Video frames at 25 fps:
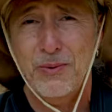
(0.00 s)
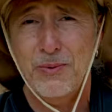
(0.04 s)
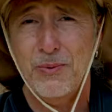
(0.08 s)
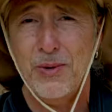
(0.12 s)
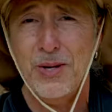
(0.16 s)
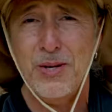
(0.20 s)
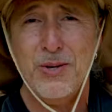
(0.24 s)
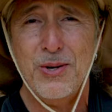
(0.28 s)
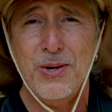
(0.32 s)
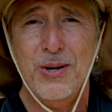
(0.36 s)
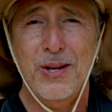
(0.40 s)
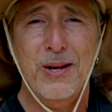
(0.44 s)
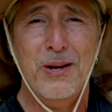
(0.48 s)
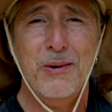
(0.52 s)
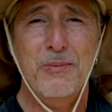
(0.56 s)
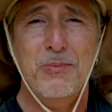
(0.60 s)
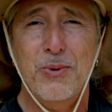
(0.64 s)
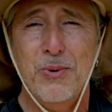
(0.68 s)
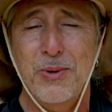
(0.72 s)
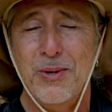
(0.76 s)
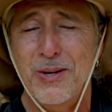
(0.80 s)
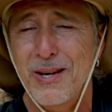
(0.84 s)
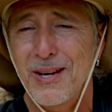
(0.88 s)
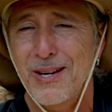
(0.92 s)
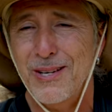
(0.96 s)
Regional
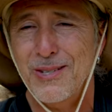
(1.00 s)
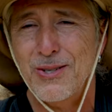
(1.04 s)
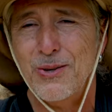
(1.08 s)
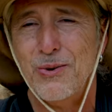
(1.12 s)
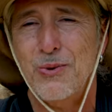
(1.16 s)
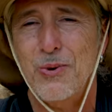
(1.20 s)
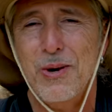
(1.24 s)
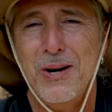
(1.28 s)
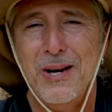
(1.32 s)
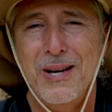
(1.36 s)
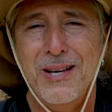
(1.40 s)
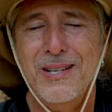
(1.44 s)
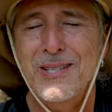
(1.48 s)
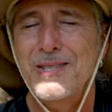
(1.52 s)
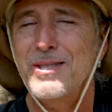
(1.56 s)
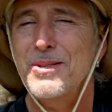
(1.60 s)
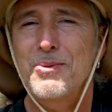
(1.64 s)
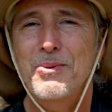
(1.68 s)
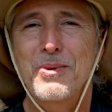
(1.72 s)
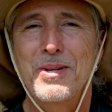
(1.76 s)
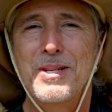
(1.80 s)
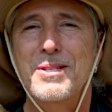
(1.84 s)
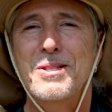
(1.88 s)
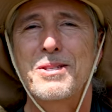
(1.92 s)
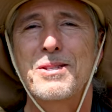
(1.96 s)
airport, not as quiet as
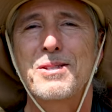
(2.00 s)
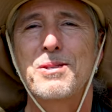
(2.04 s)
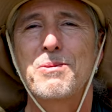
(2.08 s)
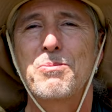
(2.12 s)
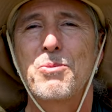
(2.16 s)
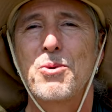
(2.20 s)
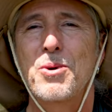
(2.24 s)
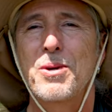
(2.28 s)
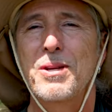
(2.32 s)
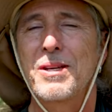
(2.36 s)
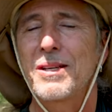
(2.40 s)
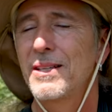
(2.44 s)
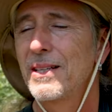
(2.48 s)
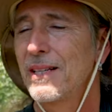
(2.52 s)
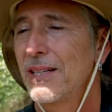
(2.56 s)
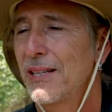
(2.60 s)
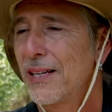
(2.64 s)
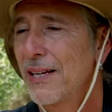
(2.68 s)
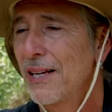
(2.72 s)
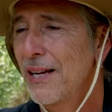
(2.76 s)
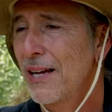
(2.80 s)
it was this morning.